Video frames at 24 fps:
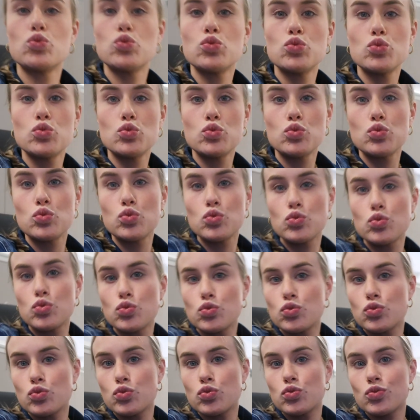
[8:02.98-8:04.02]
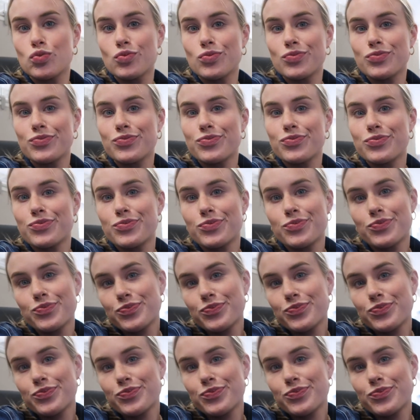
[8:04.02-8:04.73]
No one is speaking in this clip.